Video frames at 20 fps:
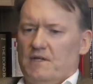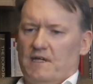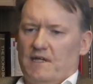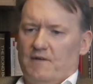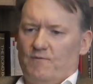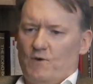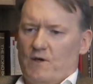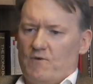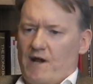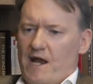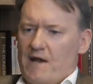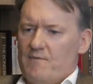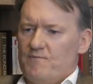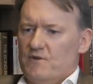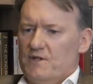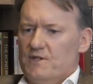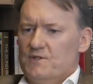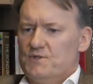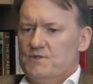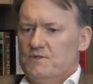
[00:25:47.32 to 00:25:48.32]
if we were
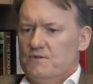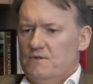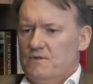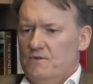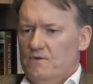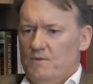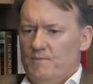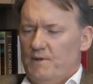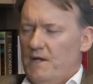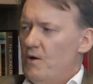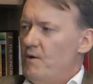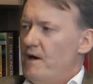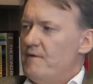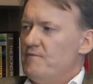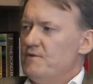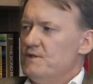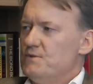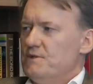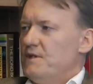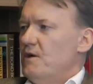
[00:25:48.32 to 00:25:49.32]
average or below
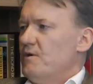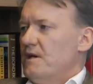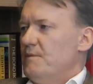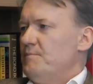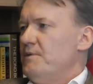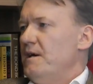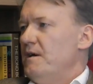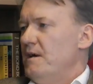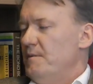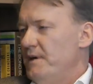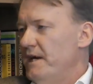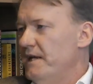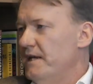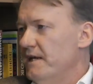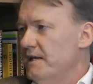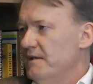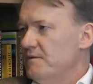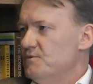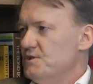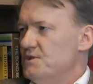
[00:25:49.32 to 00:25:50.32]
average, we don't get a
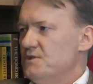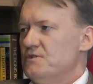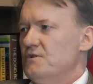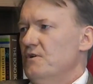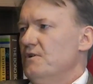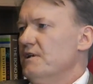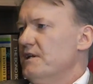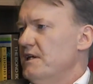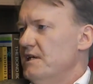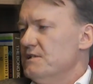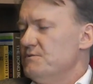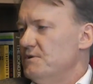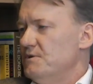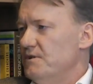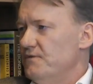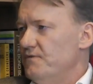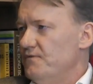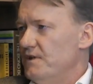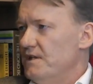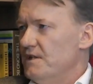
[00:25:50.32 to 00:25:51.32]
penny, which is not the case with
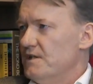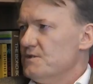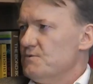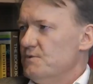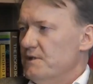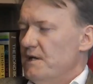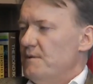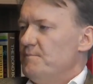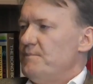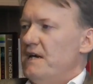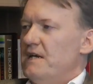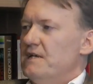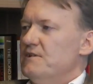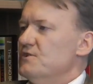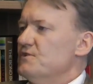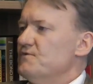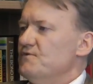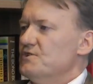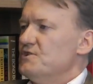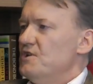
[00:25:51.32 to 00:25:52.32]
the Phoenix. We get paid
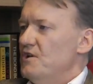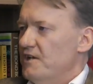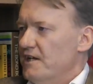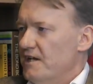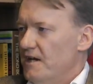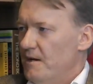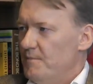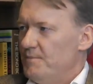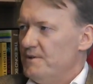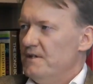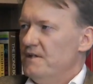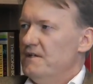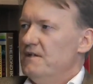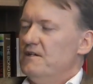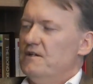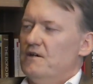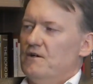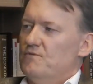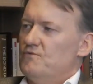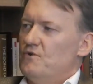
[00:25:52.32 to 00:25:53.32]
just for turning up.
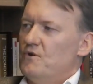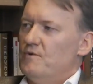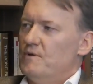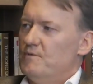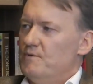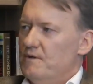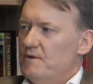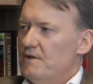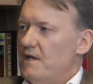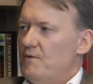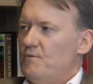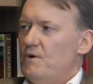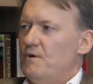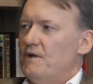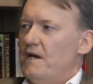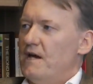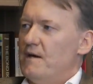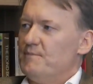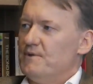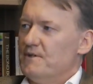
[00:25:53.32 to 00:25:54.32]
Aurora, that
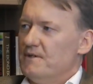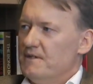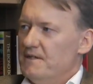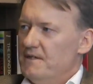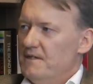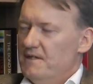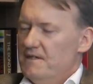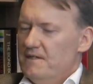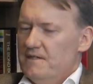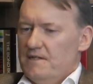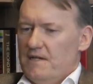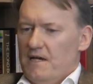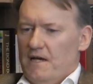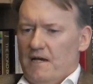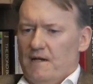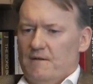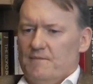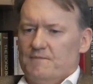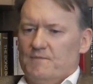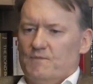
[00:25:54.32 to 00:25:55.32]
won't happen.
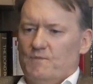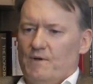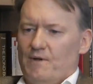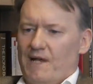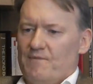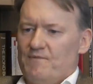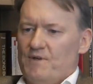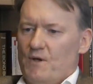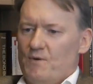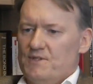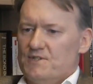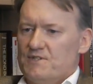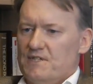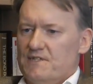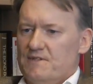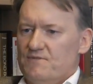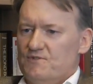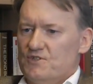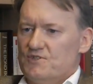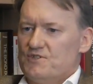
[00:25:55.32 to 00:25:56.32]
We will have no
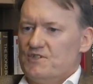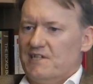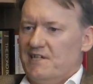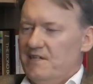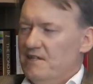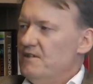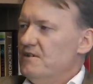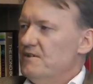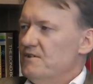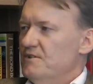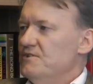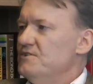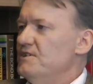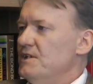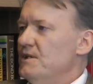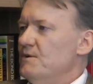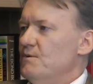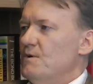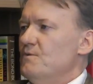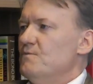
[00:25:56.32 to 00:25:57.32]
incentive just to
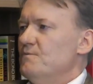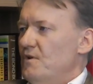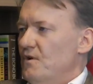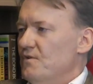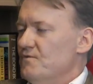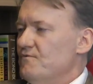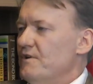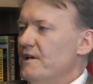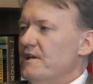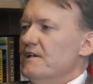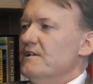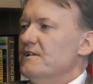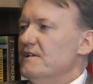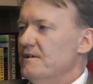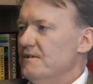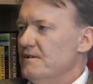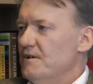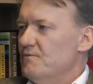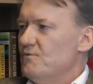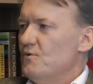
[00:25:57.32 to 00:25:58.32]
continue on running
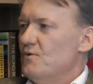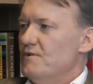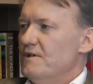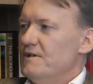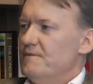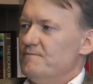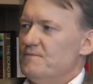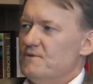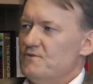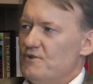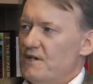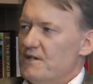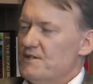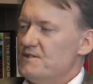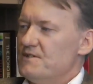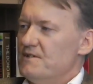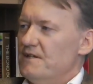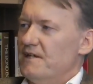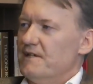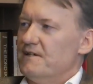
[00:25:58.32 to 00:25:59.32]
the Aurora
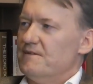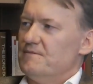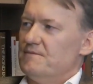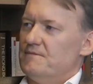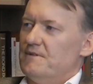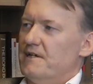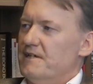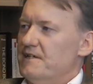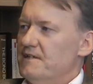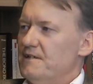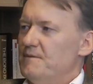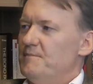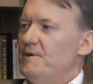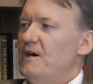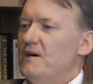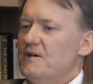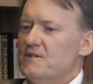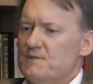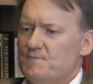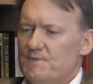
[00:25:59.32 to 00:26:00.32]
Trust like in the
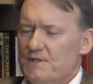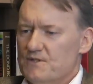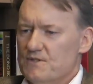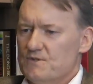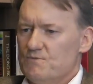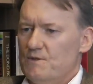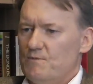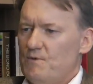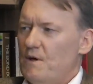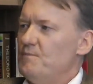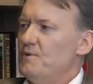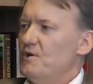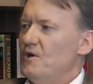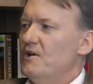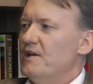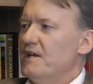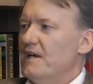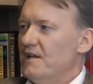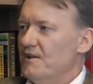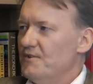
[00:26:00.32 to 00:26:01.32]
past, because we won't be
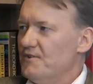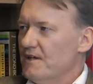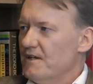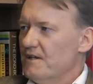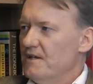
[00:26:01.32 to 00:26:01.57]
earning anything.